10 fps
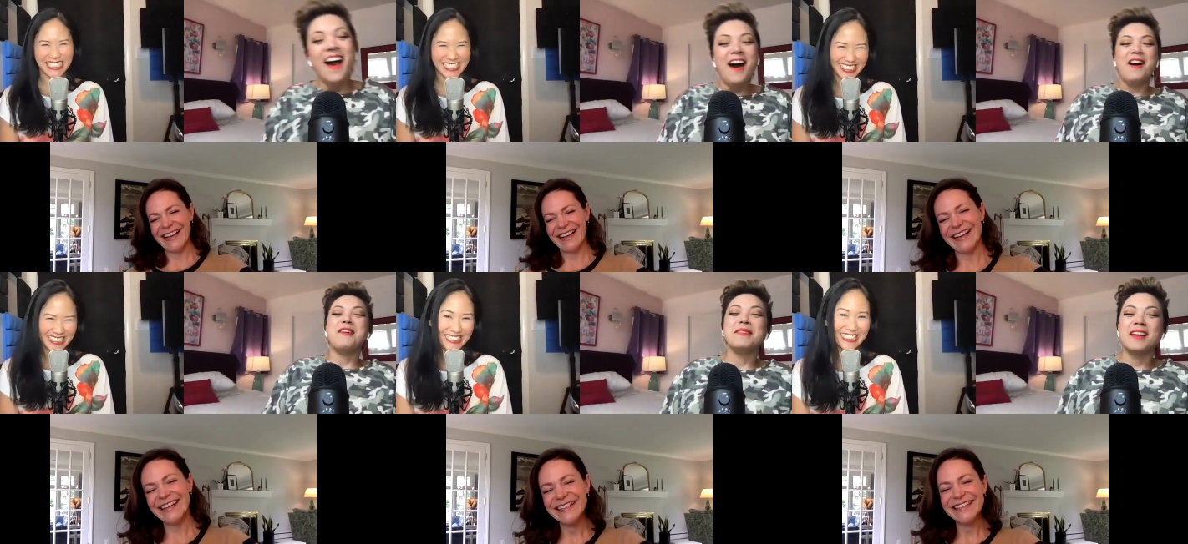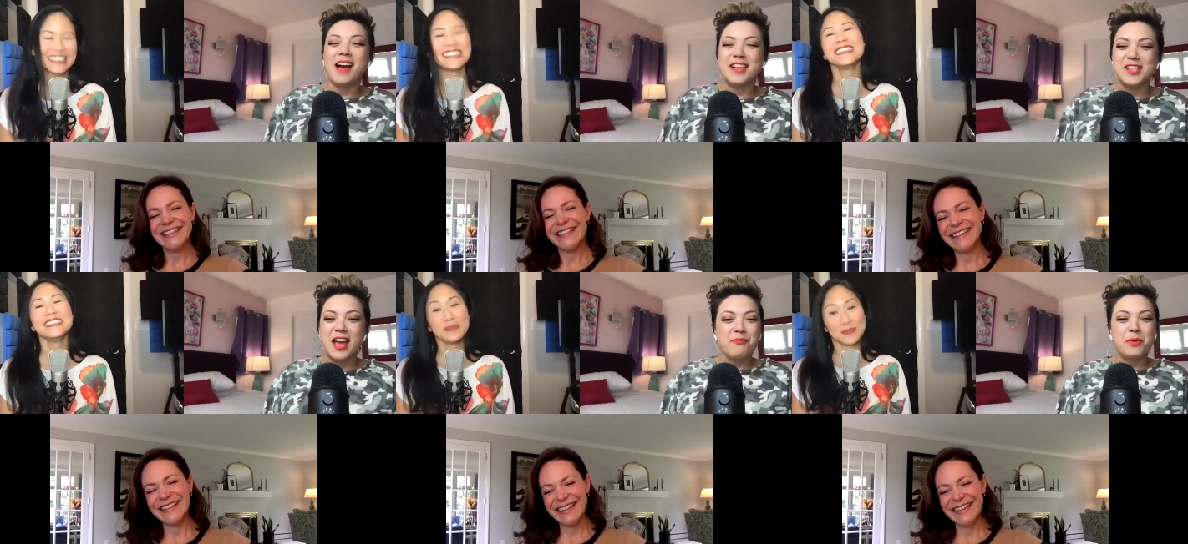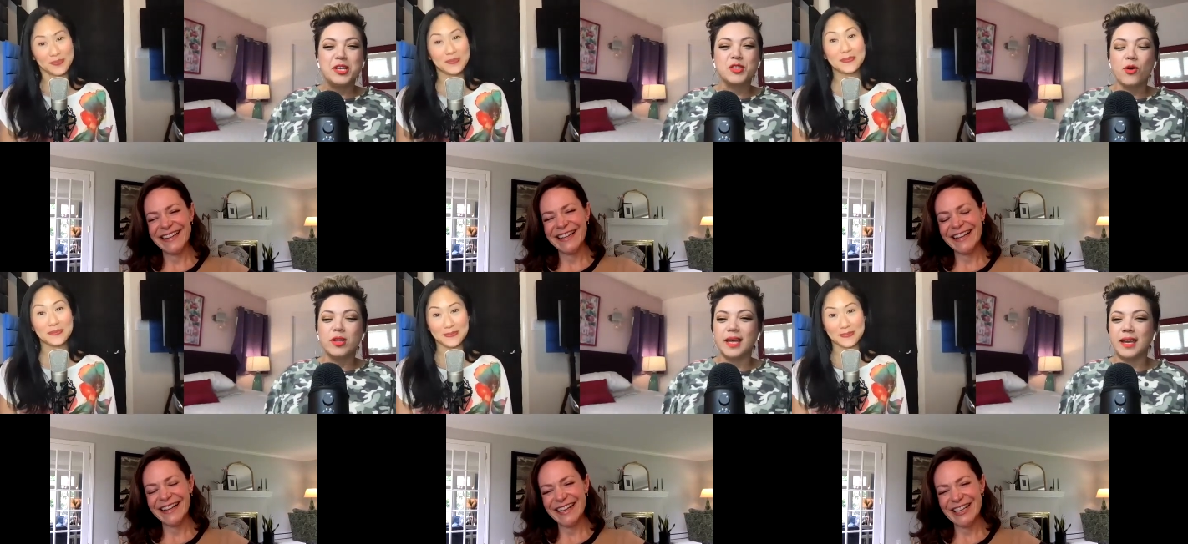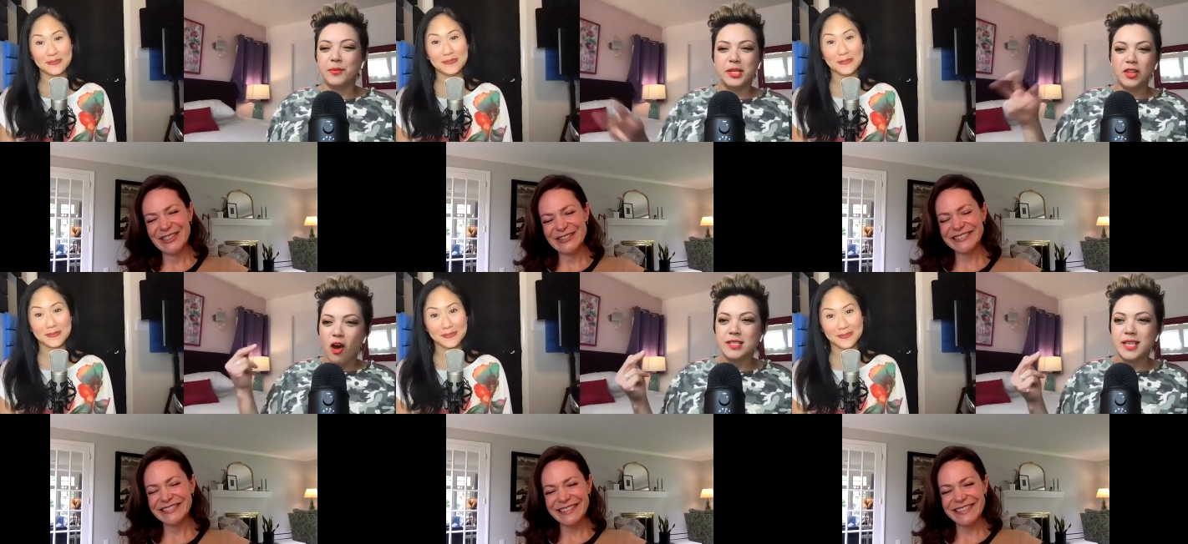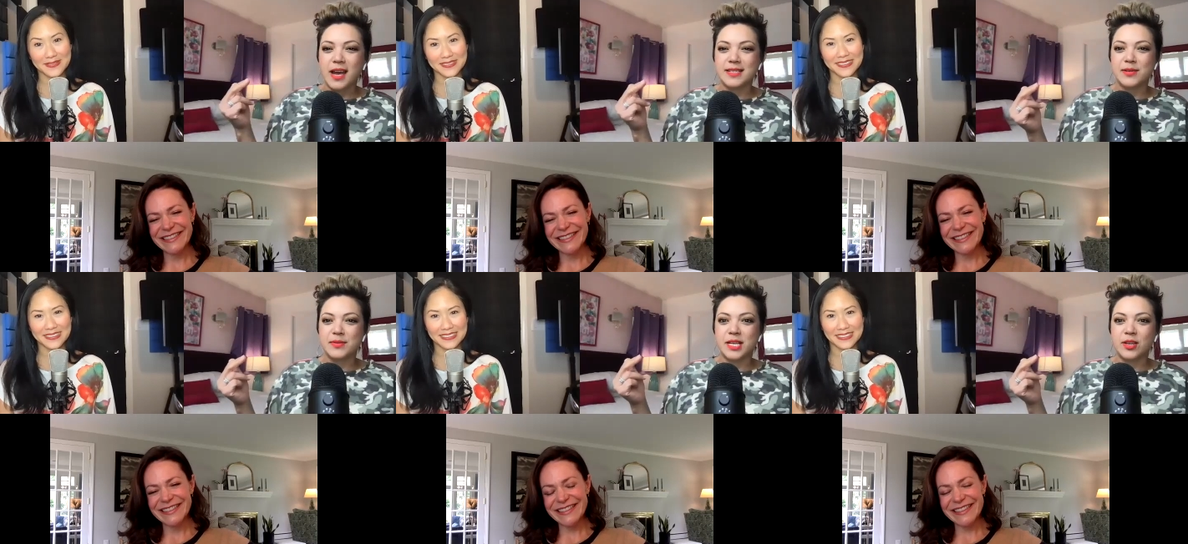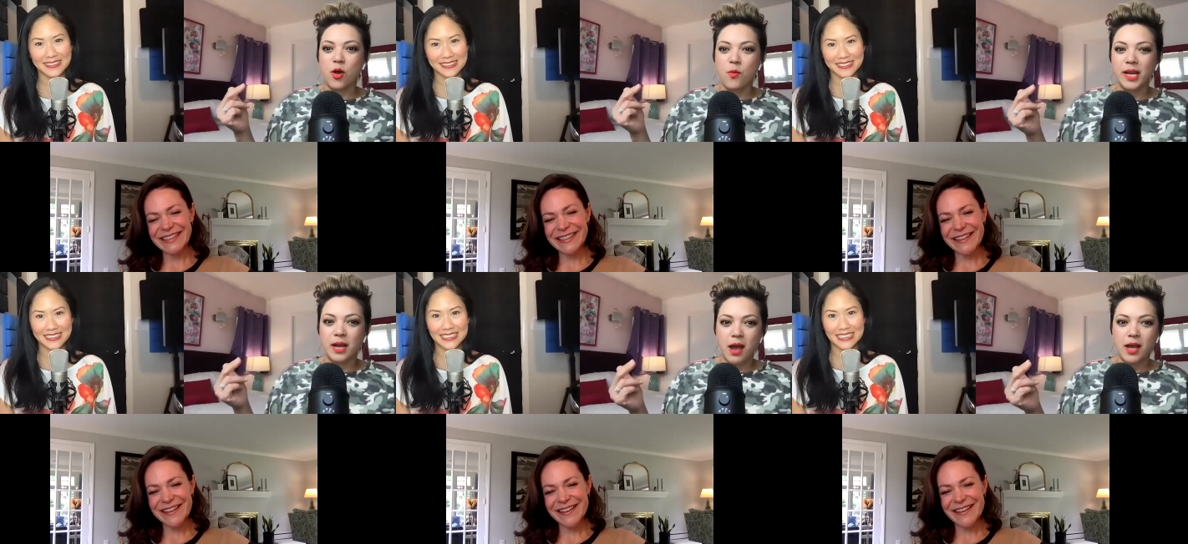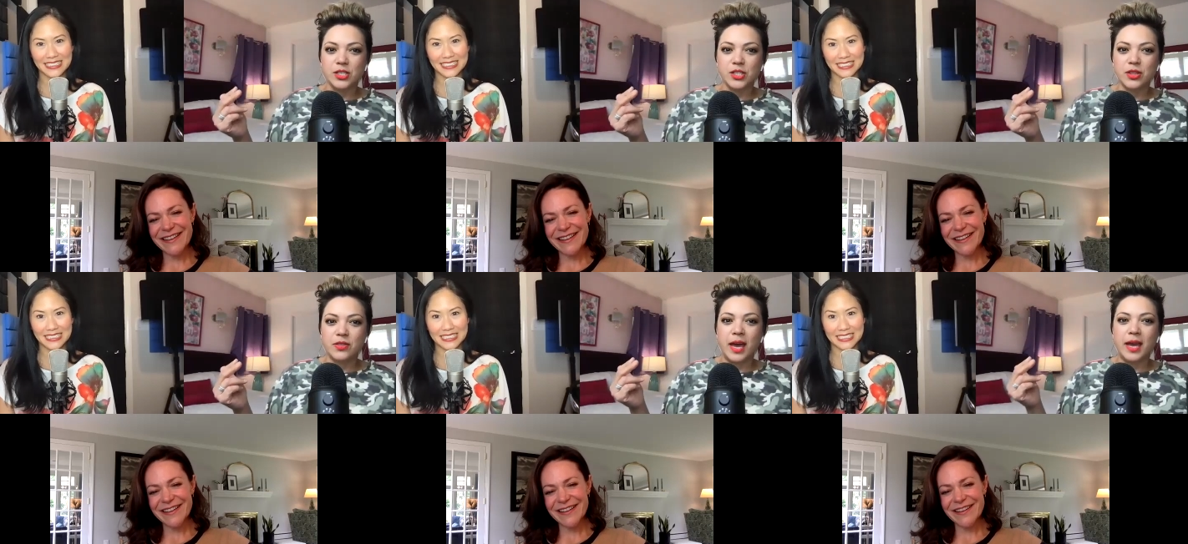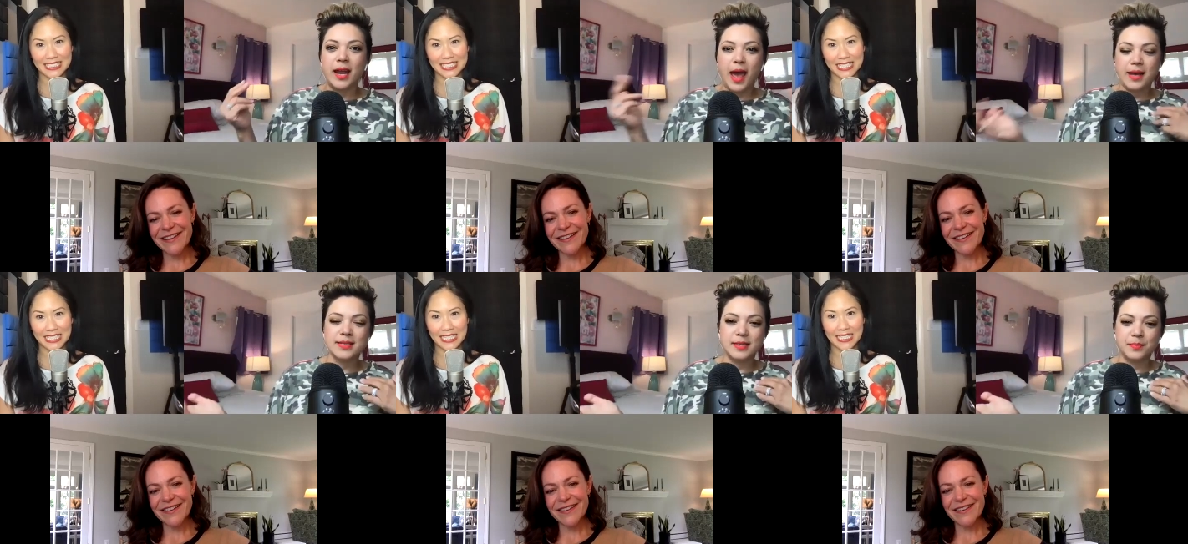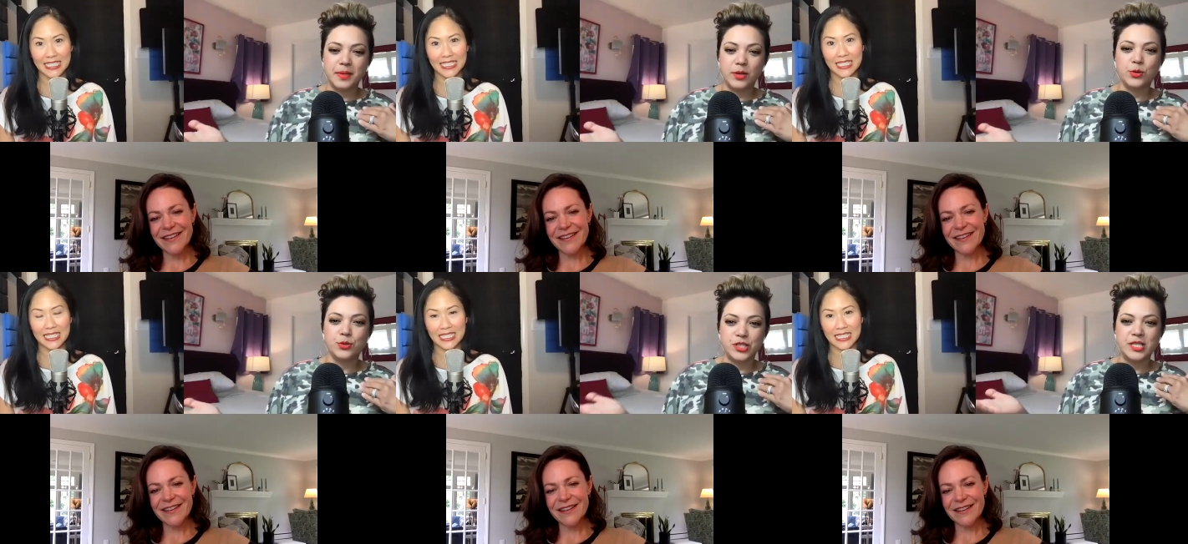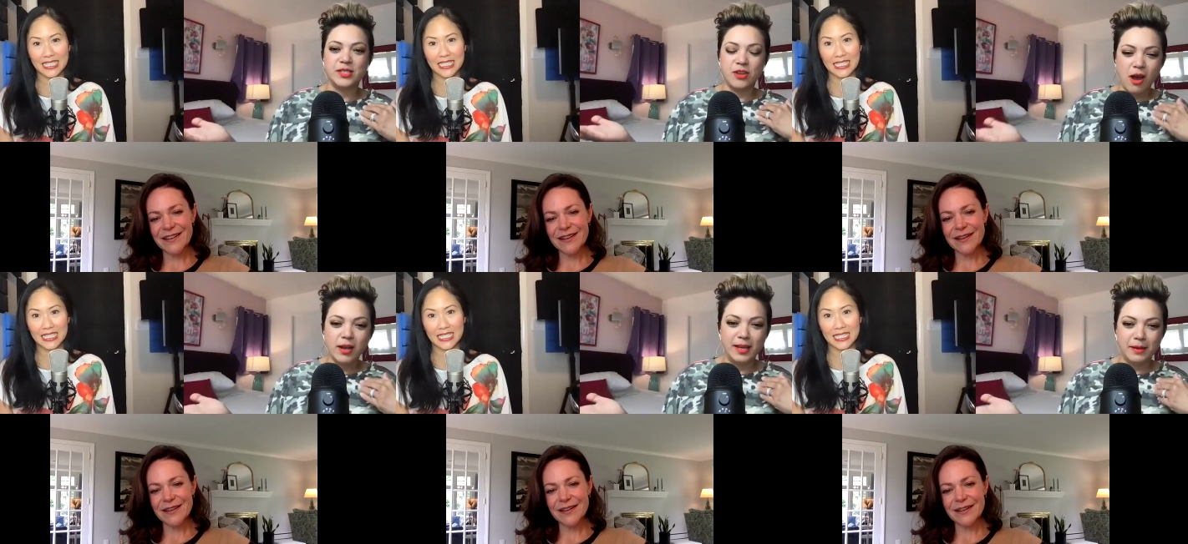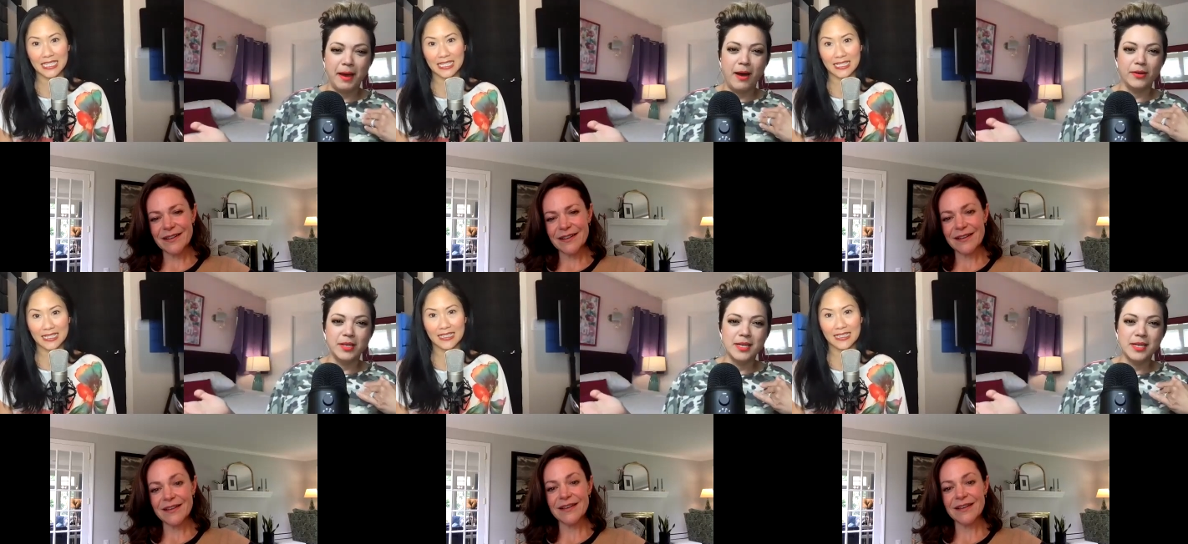Speaker 1: oh my gosh. We totally like we locked eyes and I was like, oh my gosh, that has to be who she's talking about.